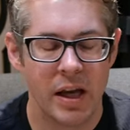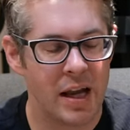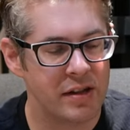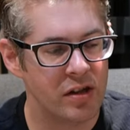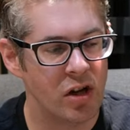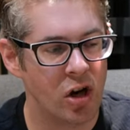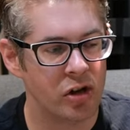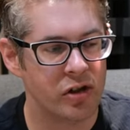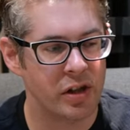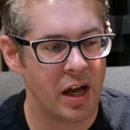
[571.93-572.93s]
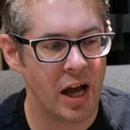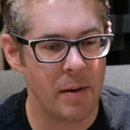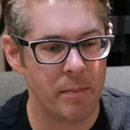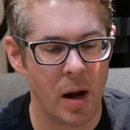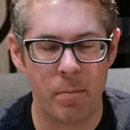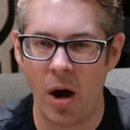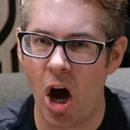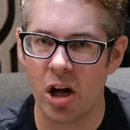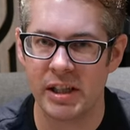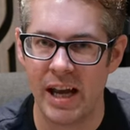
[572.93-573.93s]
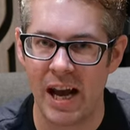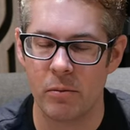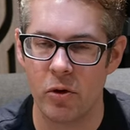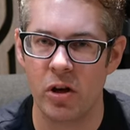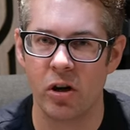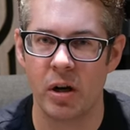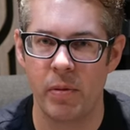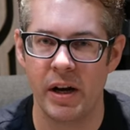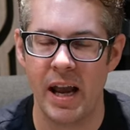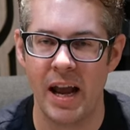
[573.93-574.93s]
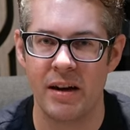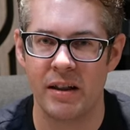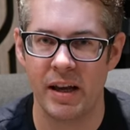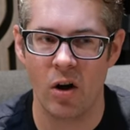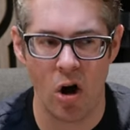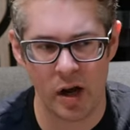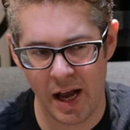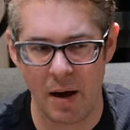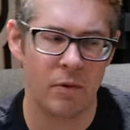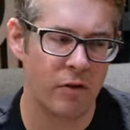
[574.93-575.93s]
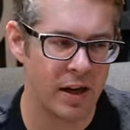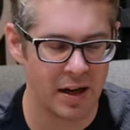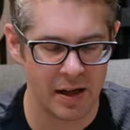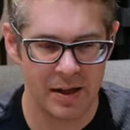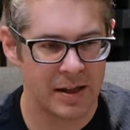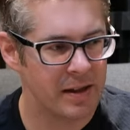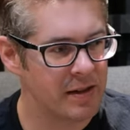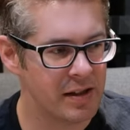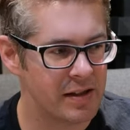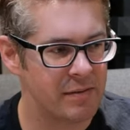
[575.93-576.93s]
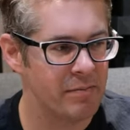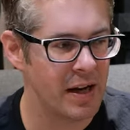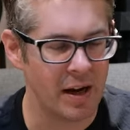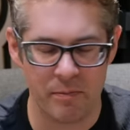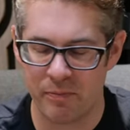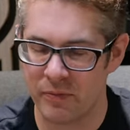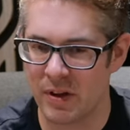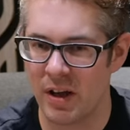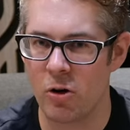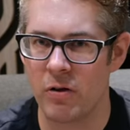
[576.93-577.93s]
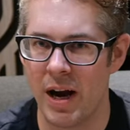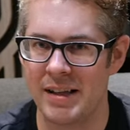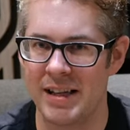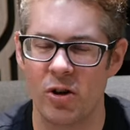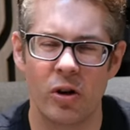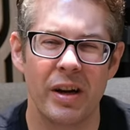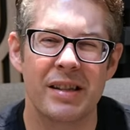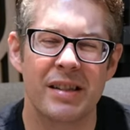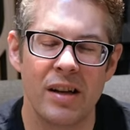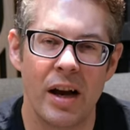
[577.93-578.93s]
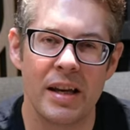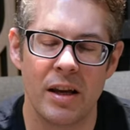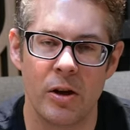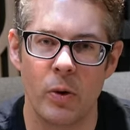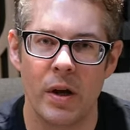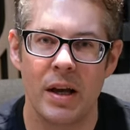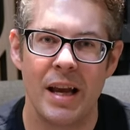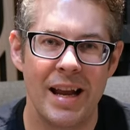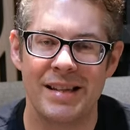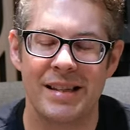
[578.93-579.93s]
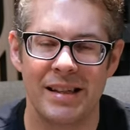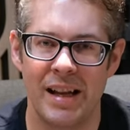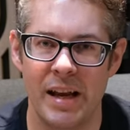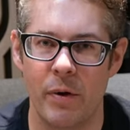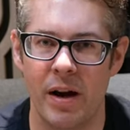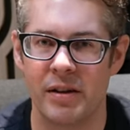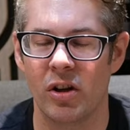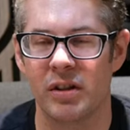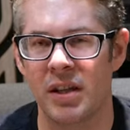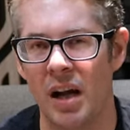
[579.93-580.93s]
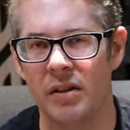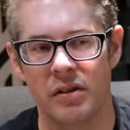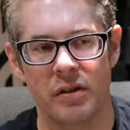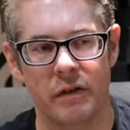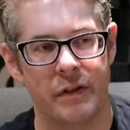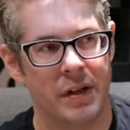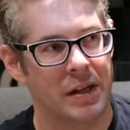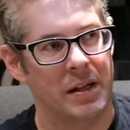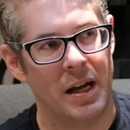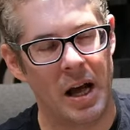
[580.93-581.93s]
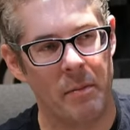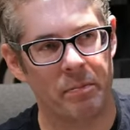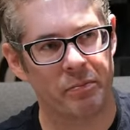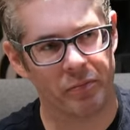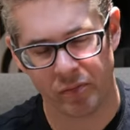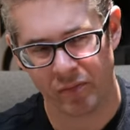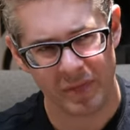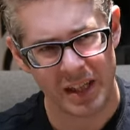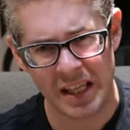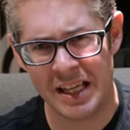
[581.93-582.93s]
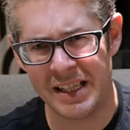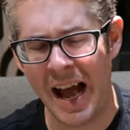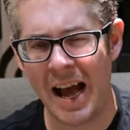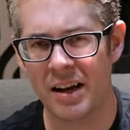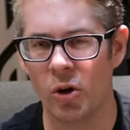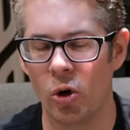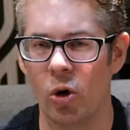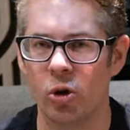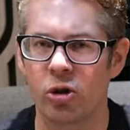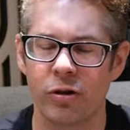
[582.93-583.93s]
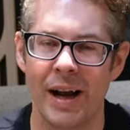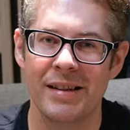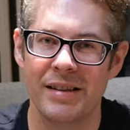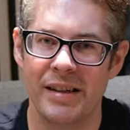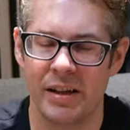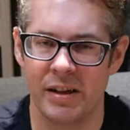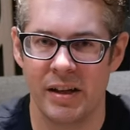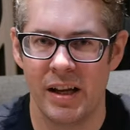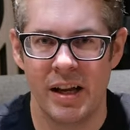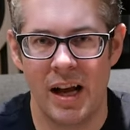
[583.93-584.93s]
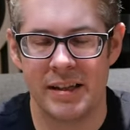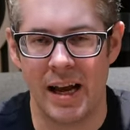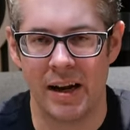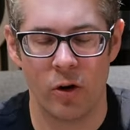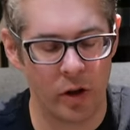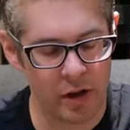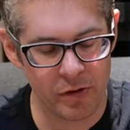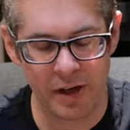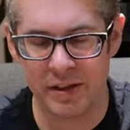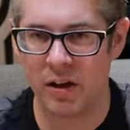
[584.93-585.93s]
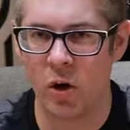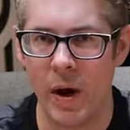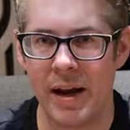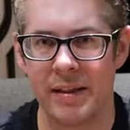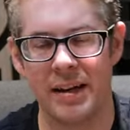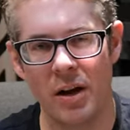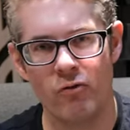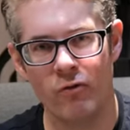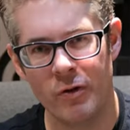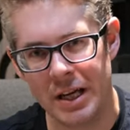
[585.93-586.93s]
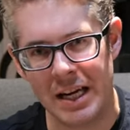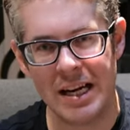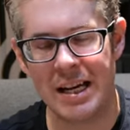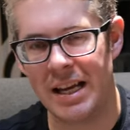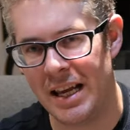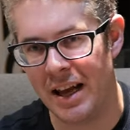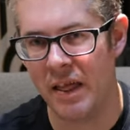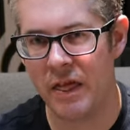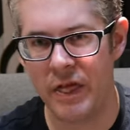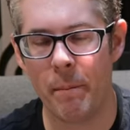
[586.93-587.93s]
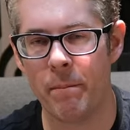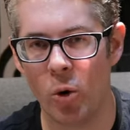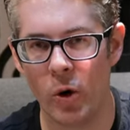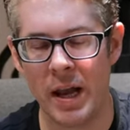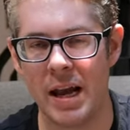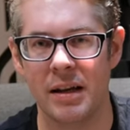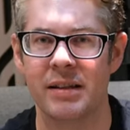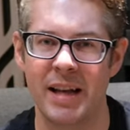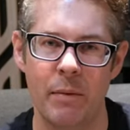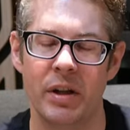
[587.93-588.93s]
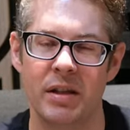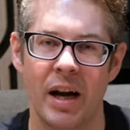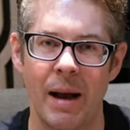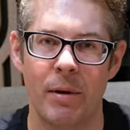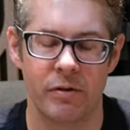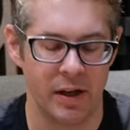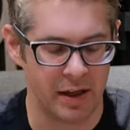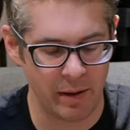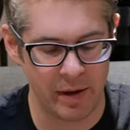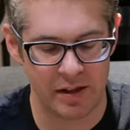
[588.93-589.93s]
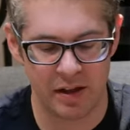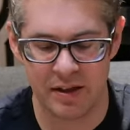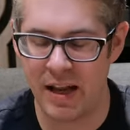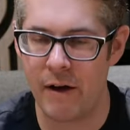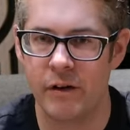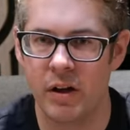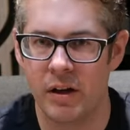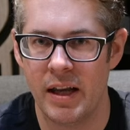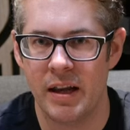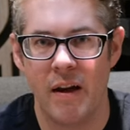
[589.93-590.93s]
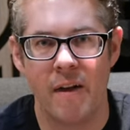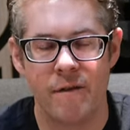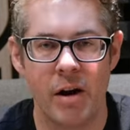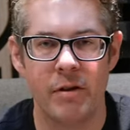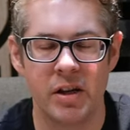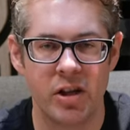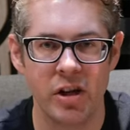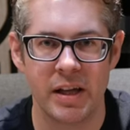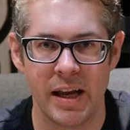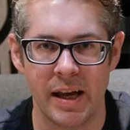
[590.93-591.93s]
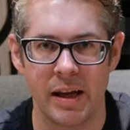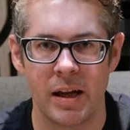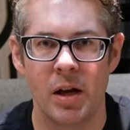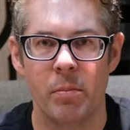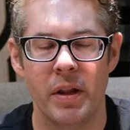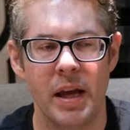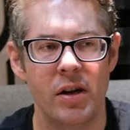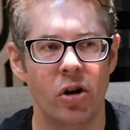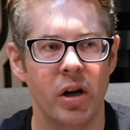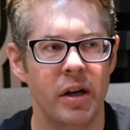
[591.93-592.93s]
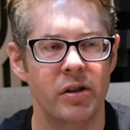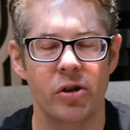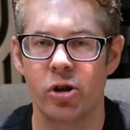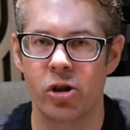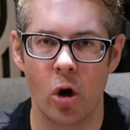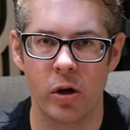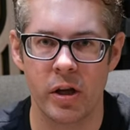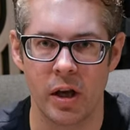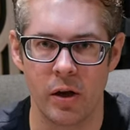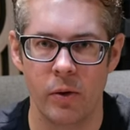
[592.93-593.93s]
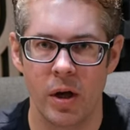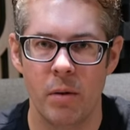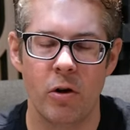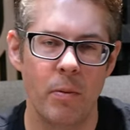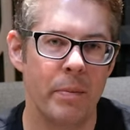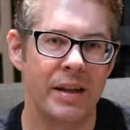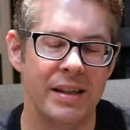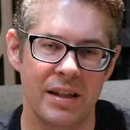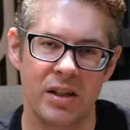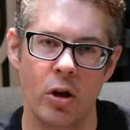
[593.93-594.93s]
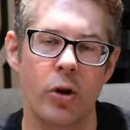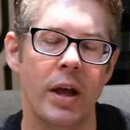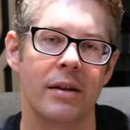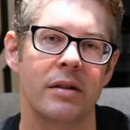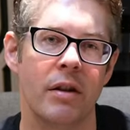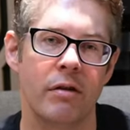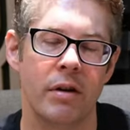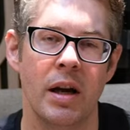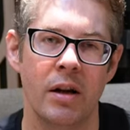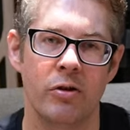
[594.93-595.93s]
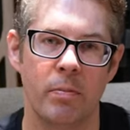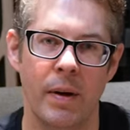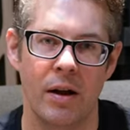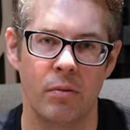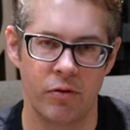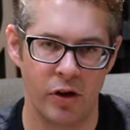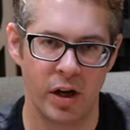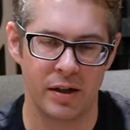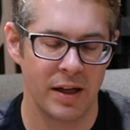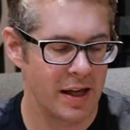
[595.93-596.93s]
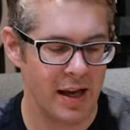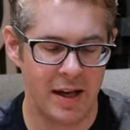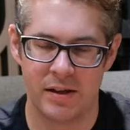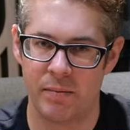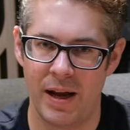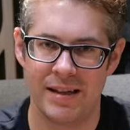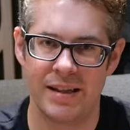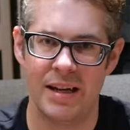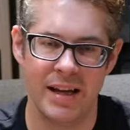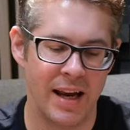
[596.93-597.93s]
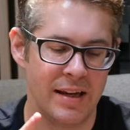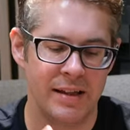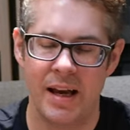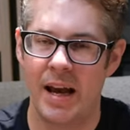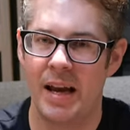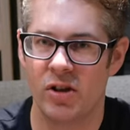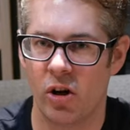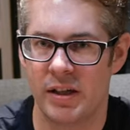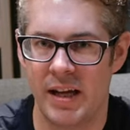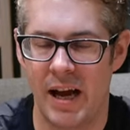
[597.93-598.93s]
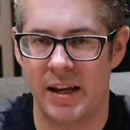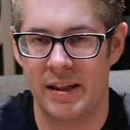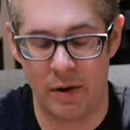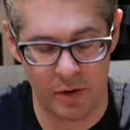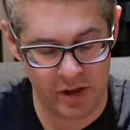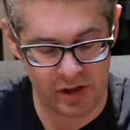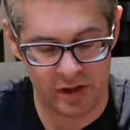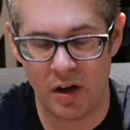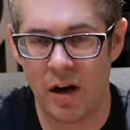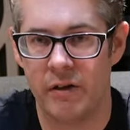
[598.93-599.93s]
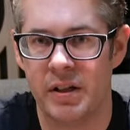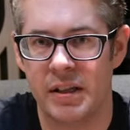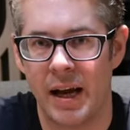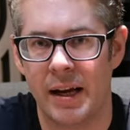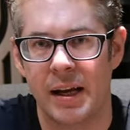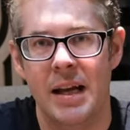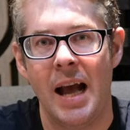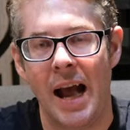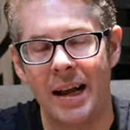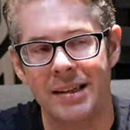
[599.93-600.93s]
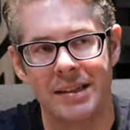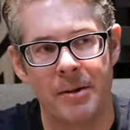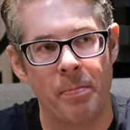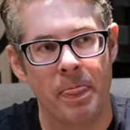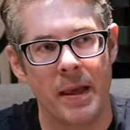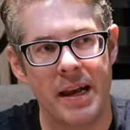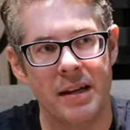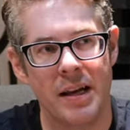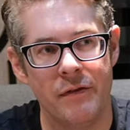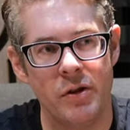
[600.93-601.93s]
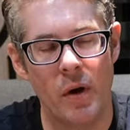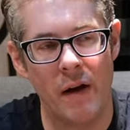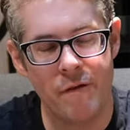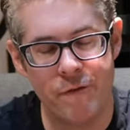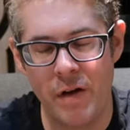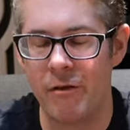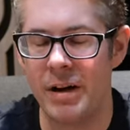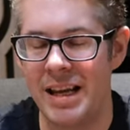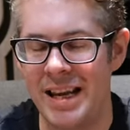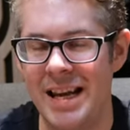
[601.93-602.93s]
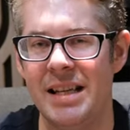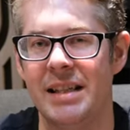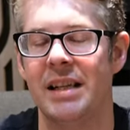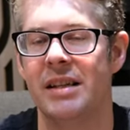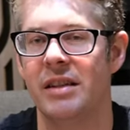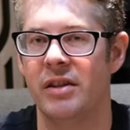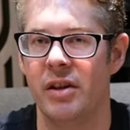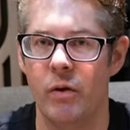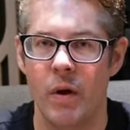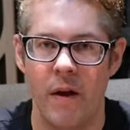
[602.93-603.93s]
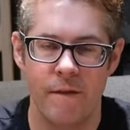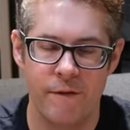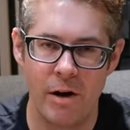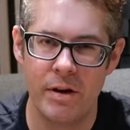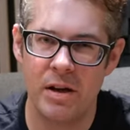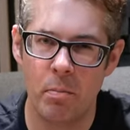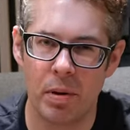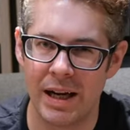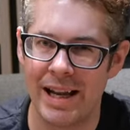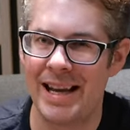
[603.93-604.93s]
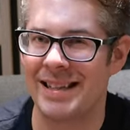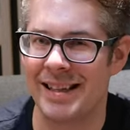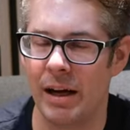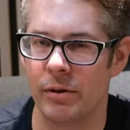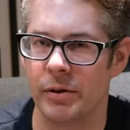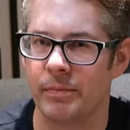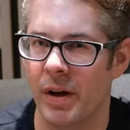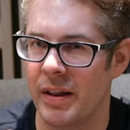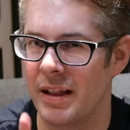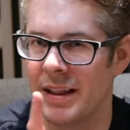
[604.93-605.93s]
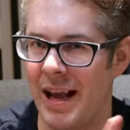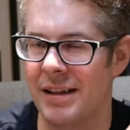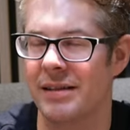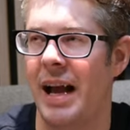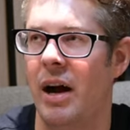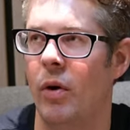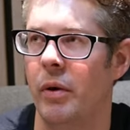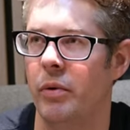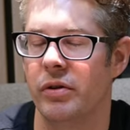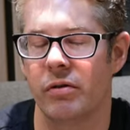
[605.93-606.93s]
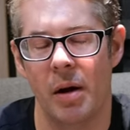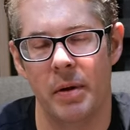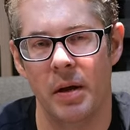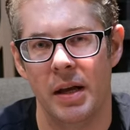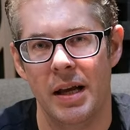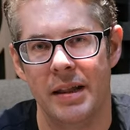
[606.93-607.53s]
It's not a party animal. You're not going to put it in and think, oh yeah, I'm really going to just, you know, go crazy. It's not going to excite you instantly where it's got tons of attack or transient attack. Although the transients are quick, they don't really thump or hit. And the same with the dynamics, really. The dynamics are definitely very good here, but they're not going to shock you. But remember, this is a £2,300 product. It's play CDs, it's got a DAC in there, which is the Cyrus DAC, and it gives you a very easy to listen to, very complete sound. I think that's how I would describe it.